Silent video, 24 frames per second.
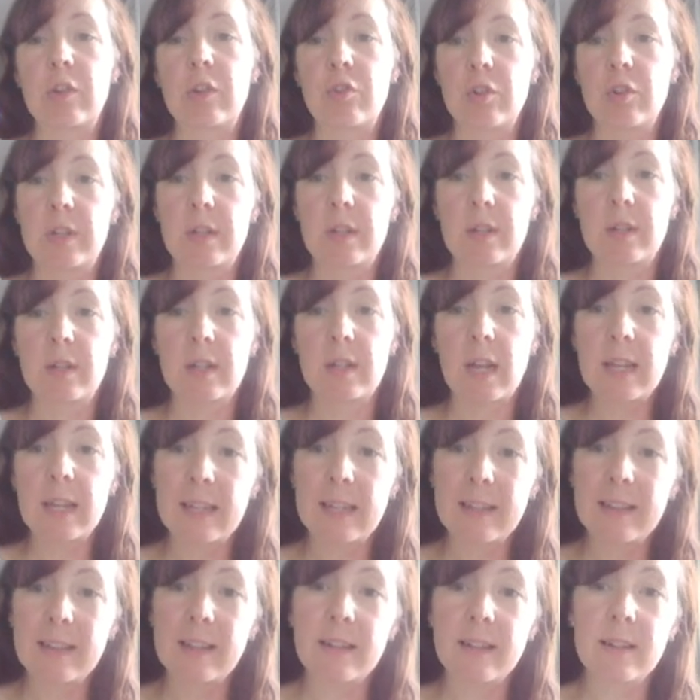is just
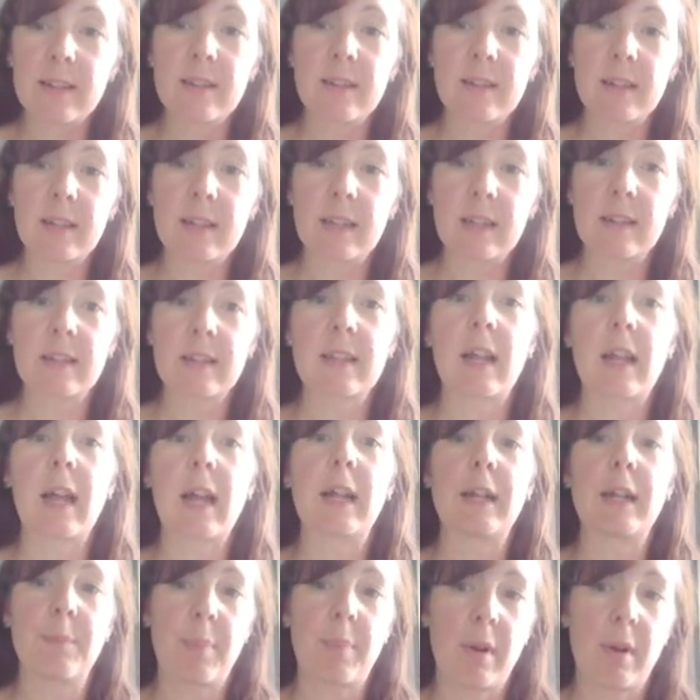taking the learnings
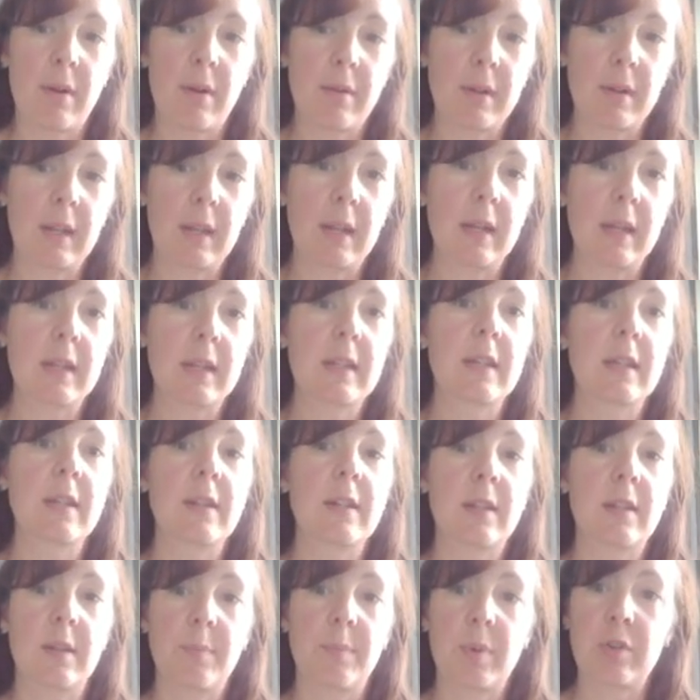and applying it
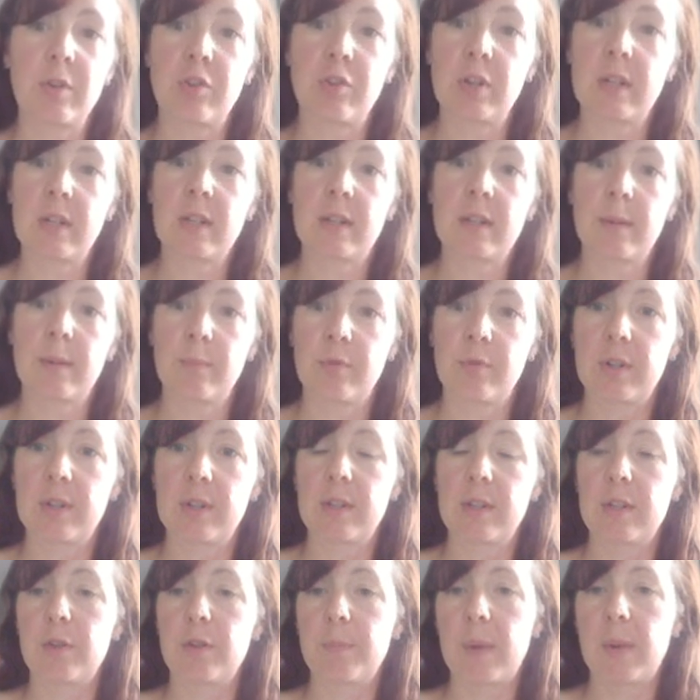to the budget
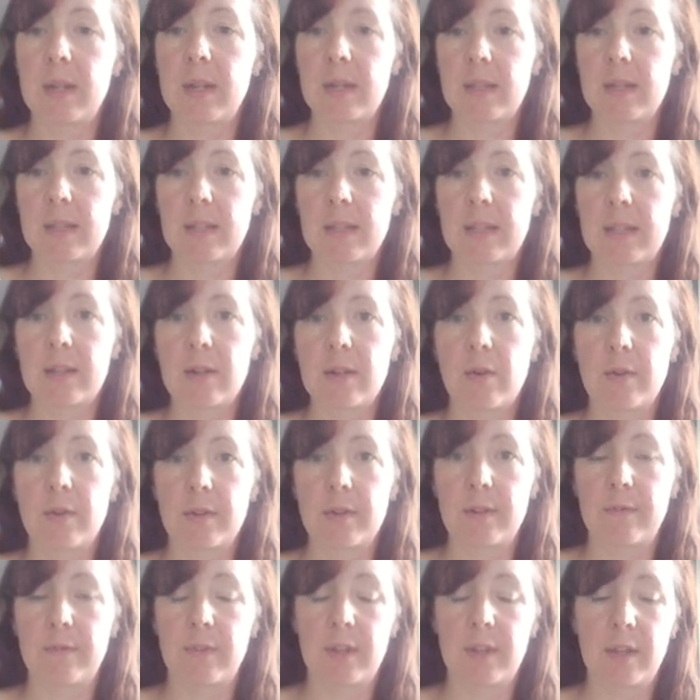assumptions you made at the
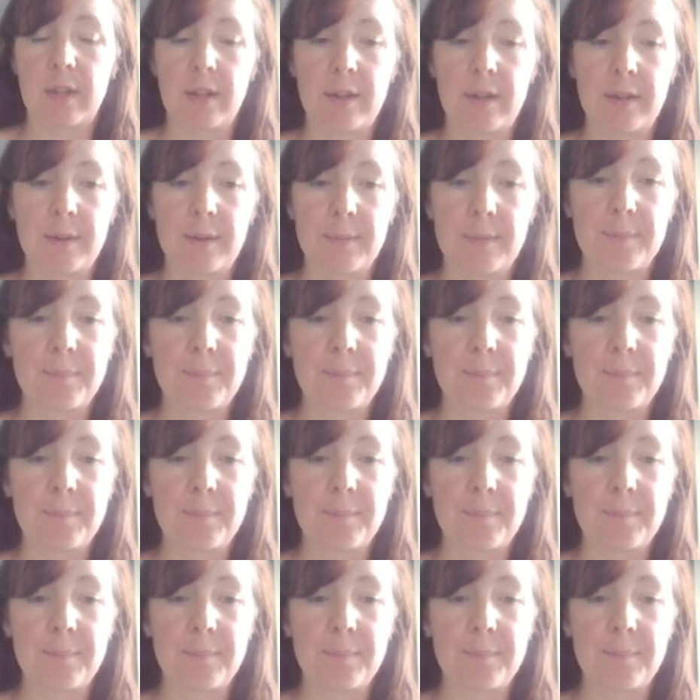start of the year.